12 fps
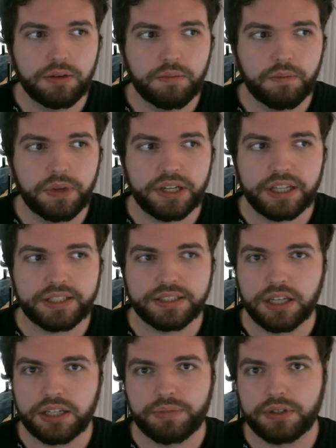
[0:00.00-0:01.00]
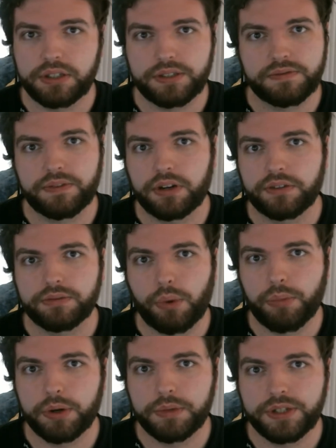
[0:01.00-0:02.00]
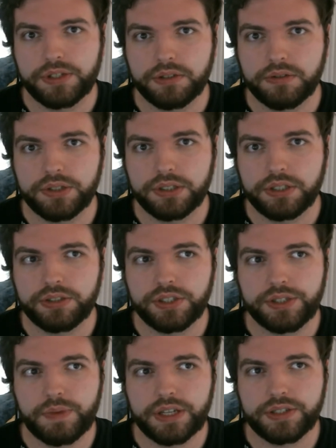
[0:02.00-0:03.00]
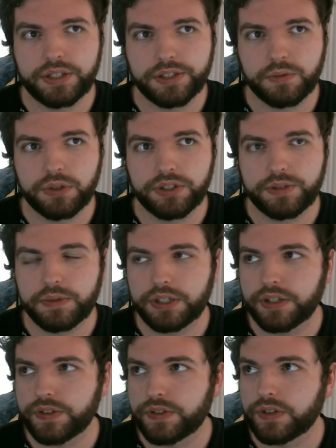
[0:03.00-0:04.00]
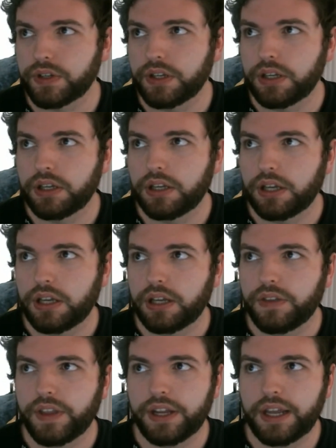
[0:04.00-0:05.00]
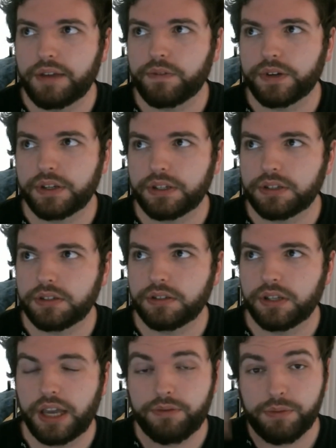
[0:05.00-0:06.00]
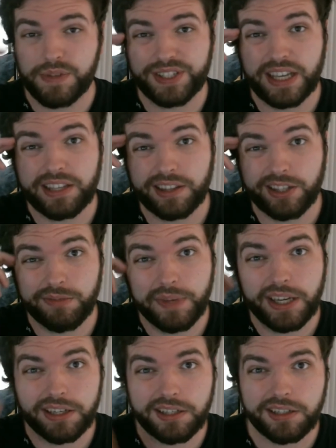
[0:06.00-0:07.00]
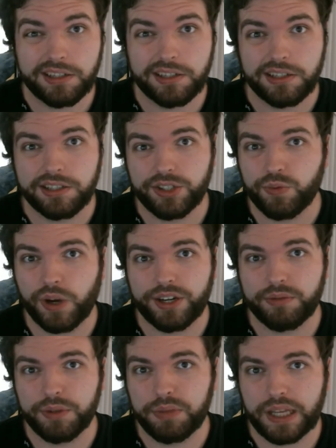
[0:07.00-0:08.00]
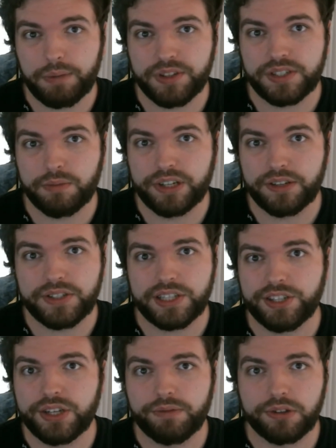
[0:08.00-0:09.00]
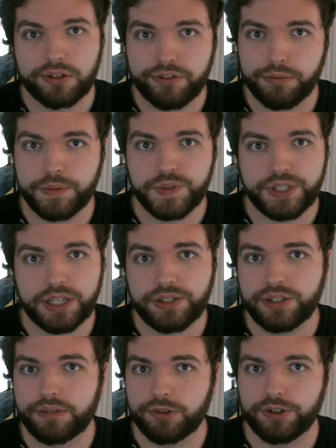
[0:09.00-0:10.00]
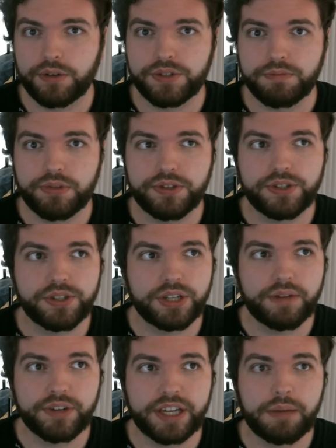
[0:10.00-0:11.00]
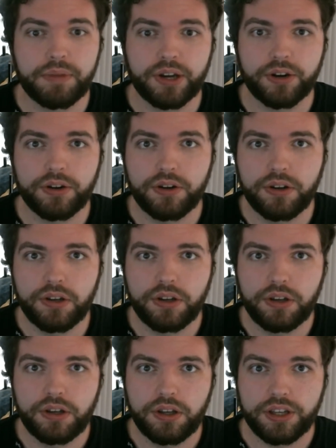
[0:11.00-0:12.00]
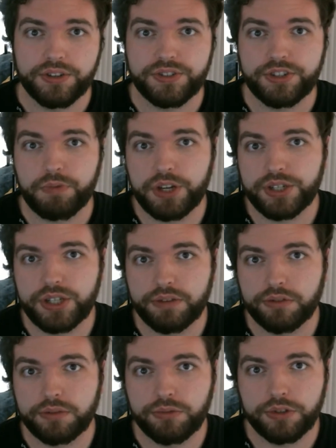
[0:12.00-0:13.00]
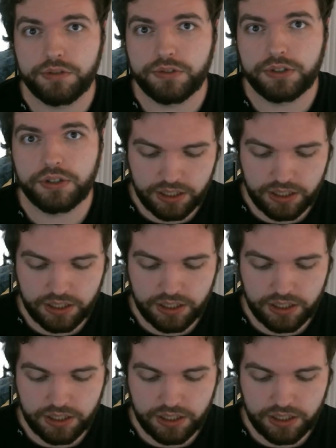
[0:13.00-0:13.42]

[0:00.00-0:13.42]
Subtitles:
But it's not it's far from a permanent solution. It just makes things worse, because then every mistake that you make, you blame on someone else, then you never learn from your mistakes, you never grow as a person, you never get better. Your situation never improves.